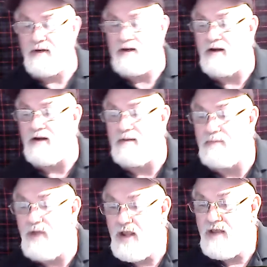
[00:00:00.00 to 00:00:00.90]
to call it.
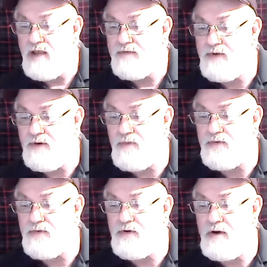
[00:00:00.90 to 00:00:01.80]
If you go
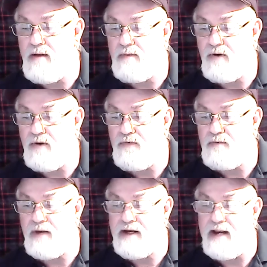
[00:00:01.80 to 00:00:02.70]
through
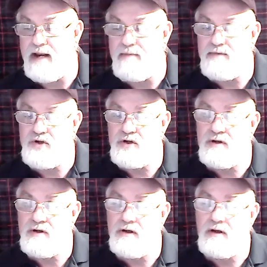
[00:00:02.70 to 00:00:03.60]
my names,
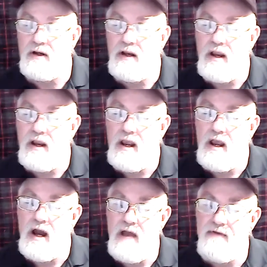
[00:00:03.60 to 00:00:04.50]

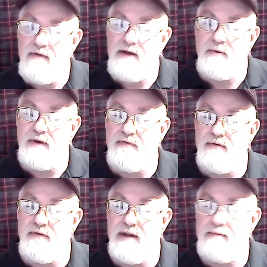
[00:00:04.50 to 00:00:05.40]
I've had quite a few
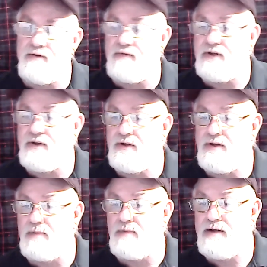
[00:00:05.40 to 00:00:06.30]
names over the years,
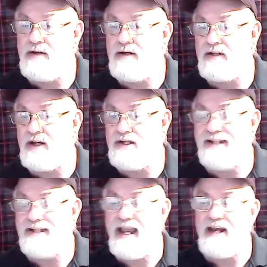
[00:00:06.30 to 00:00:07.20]
mind, because I
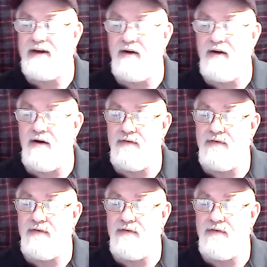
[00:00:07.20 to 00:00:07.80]
started off